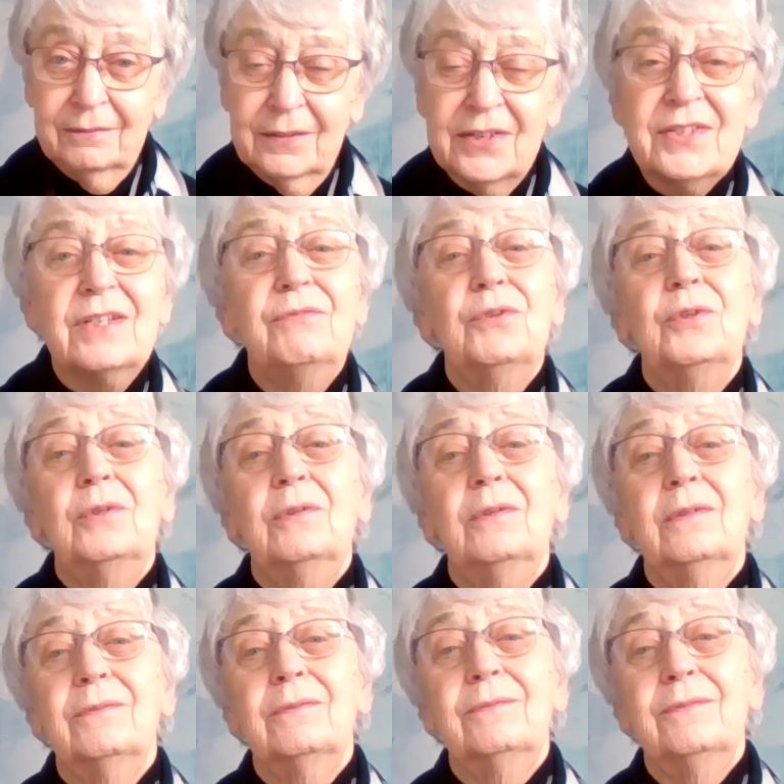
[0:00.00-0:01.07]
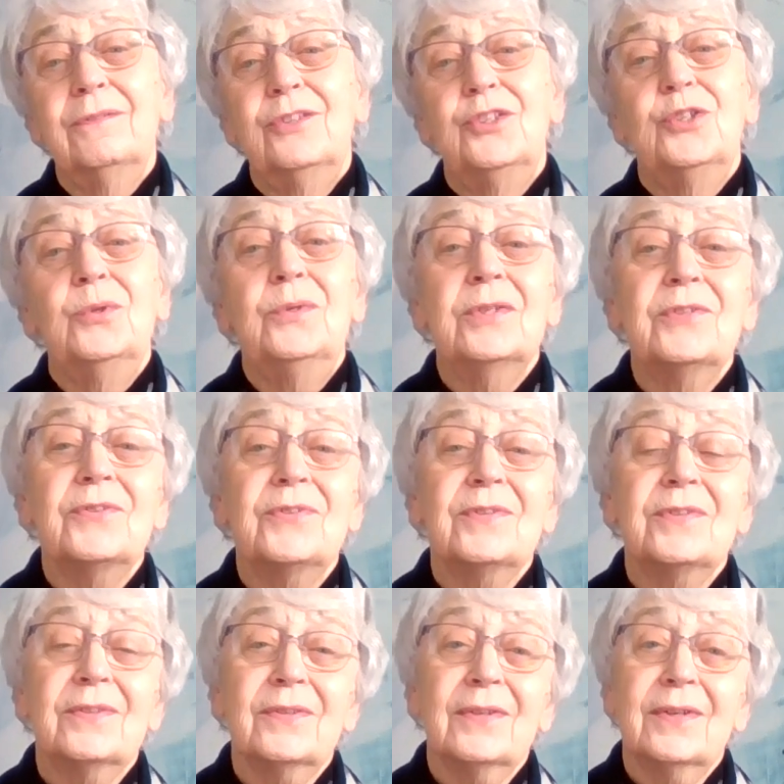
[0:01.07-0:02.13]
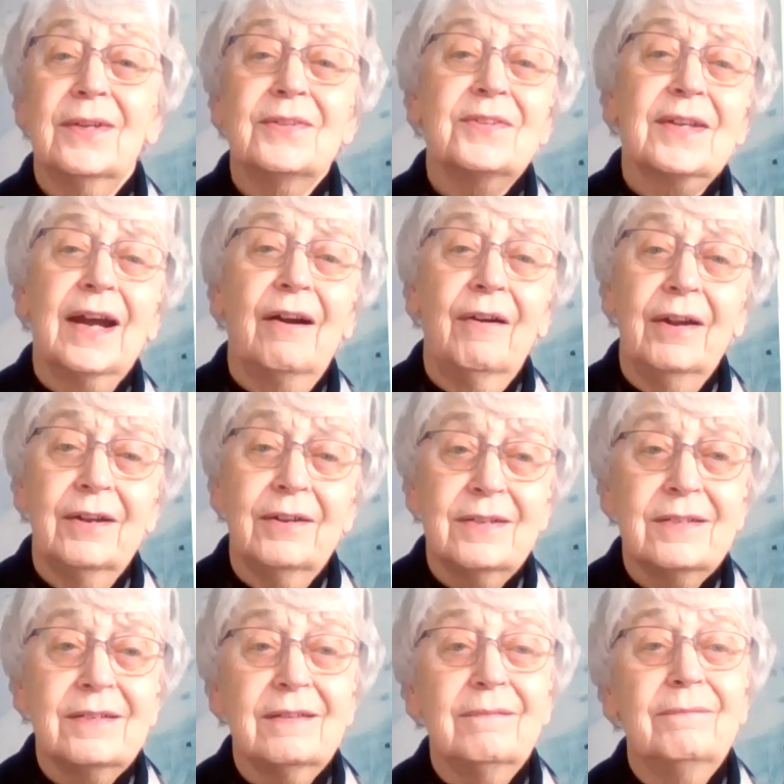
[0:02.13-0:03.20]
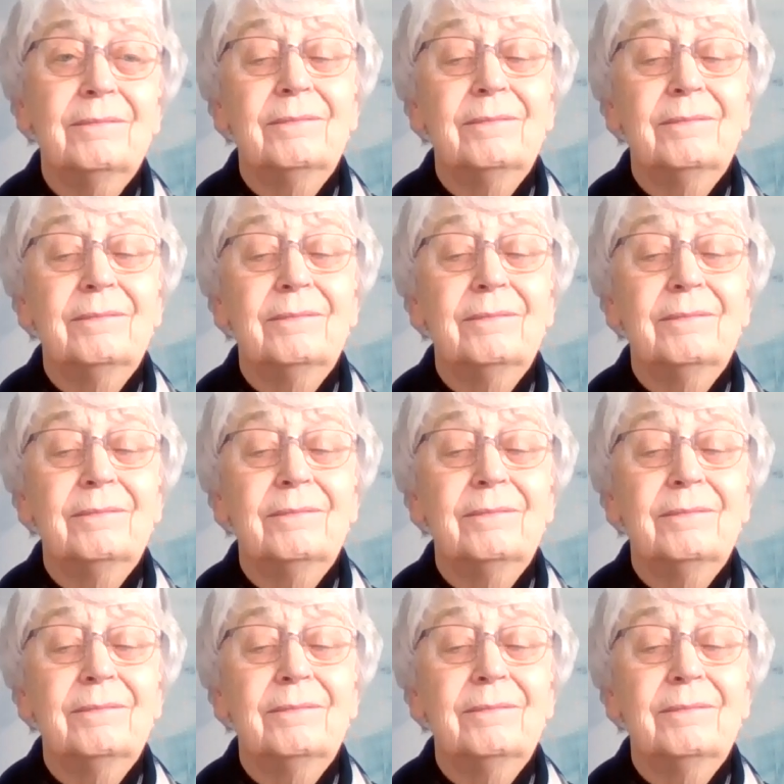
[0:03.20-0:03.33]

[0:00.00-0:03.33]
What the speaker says: First of all, Judas Iscariot.